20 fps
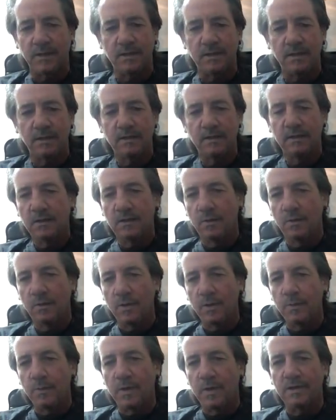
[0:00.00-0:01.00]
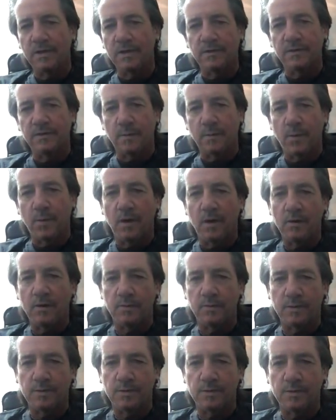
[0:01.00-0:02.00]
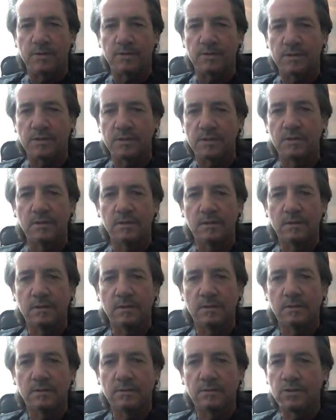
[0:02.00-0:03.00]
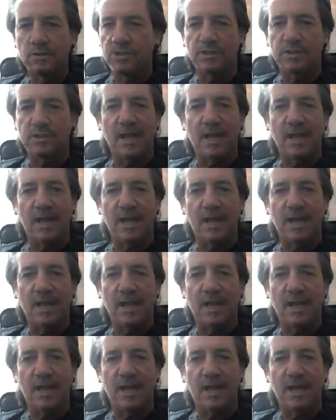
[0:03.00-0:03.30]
and we played at Villa Park, which was just sand.